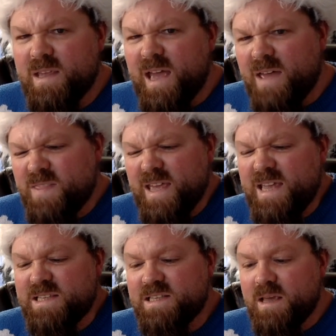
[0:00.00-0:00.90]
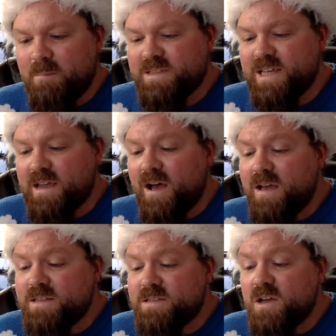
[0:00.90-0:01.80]
"And these?" Batik
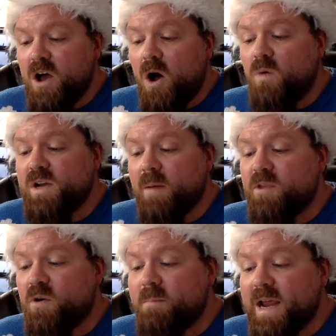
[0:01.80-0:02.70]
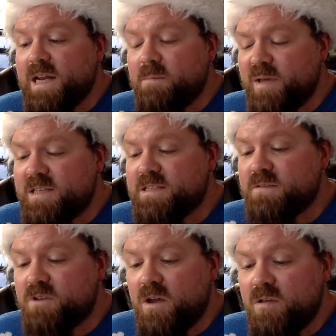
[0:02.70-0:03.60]
asked, holding up the remaining pieces
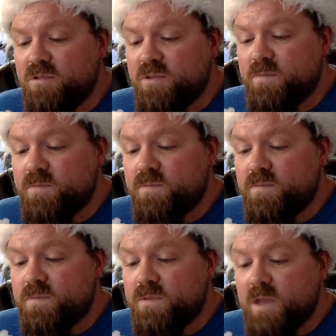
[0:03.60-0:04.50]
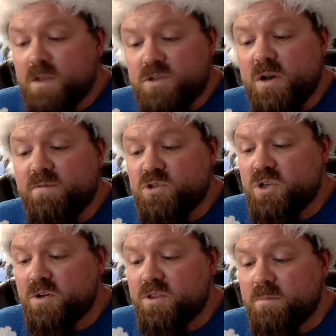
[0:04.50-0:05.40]
of cloth. Donovan
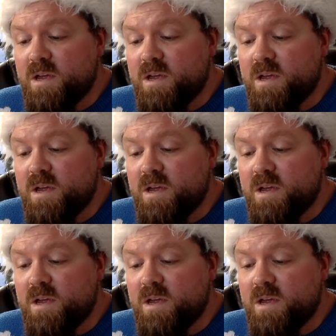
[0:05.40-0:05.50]
took them,